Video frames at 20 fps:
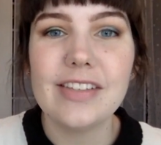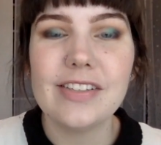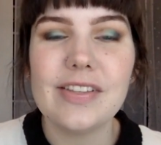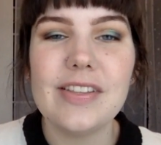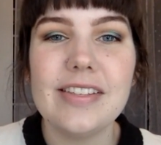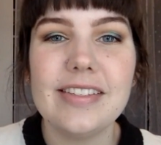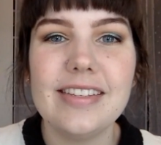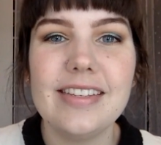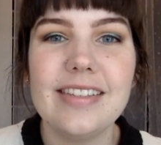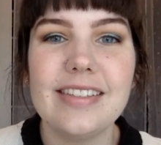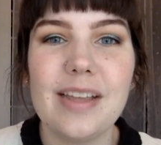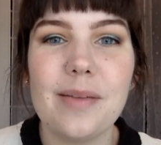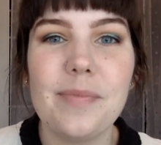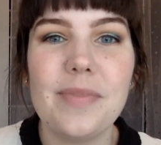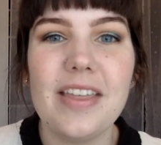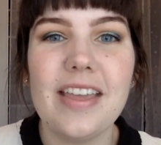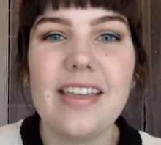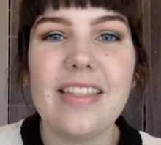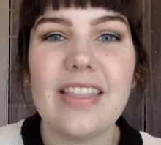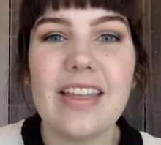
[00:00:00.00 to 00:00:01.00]
So this is
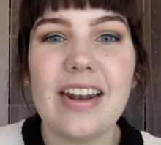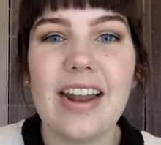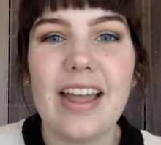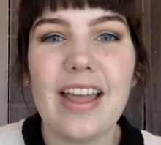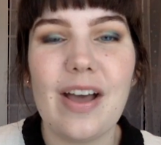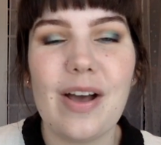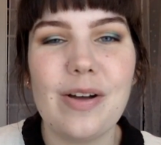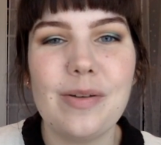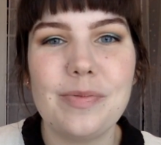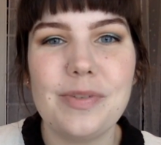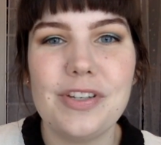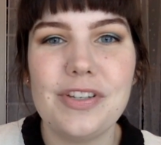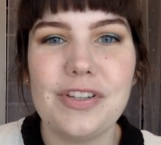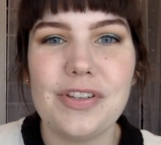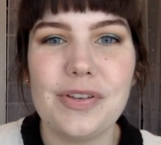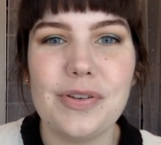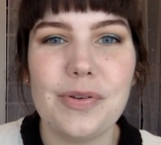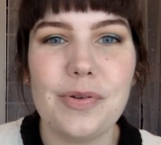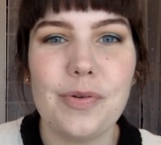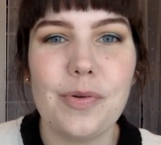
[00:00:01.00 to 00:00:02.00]
something that I hope to
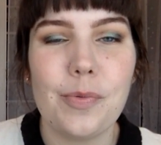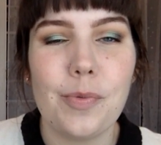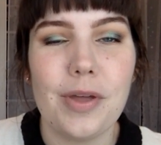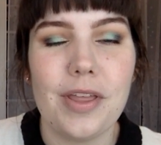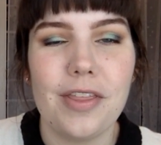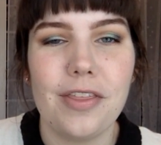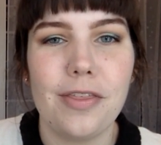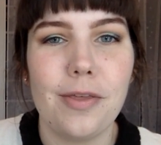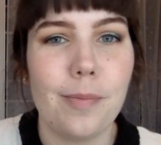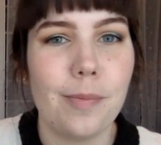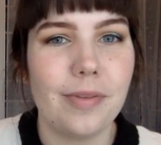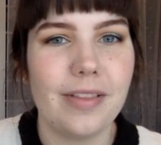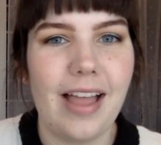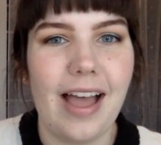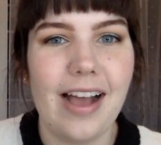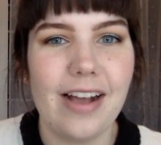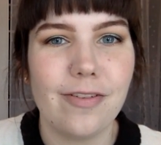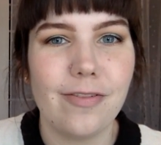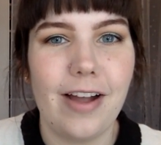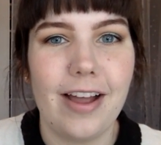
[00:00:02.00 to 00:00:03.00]
do with
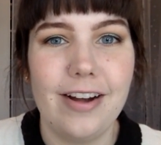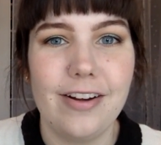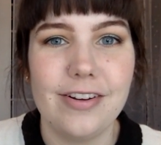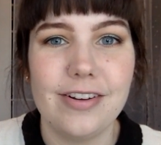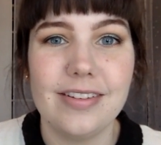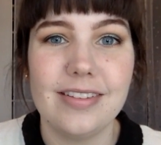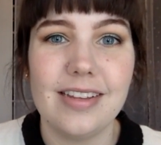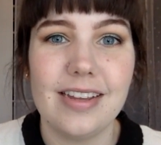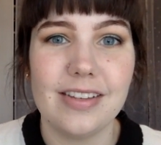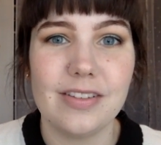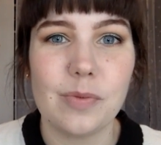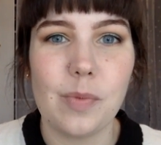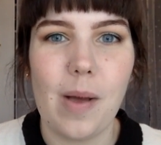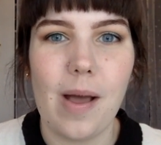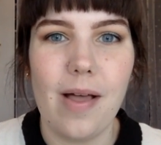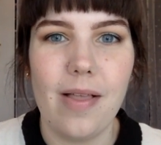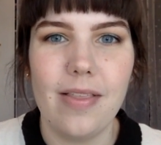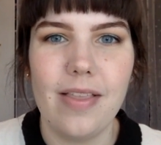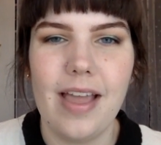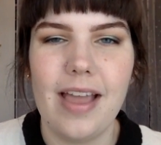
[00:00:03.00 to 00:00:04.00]
Black writers as
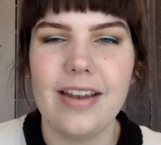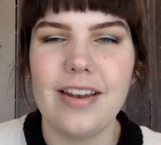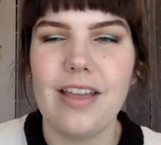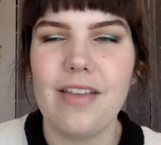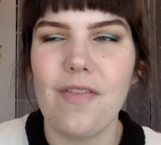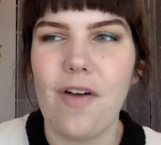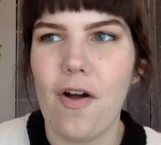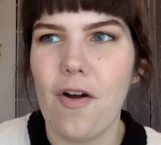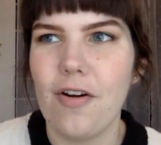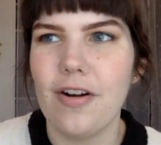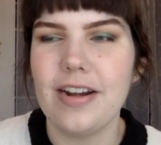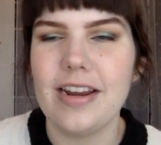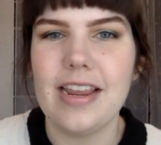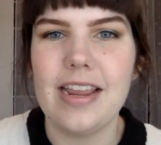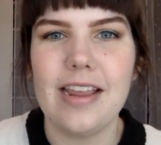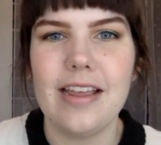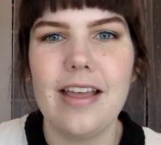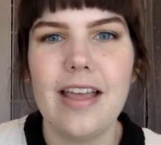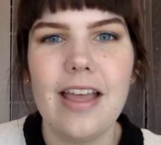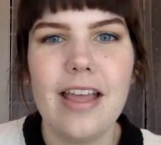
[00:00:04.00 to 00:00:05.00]
well, and I've
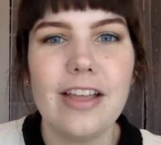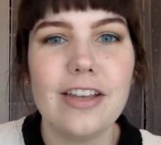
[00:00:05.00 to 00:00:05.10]
already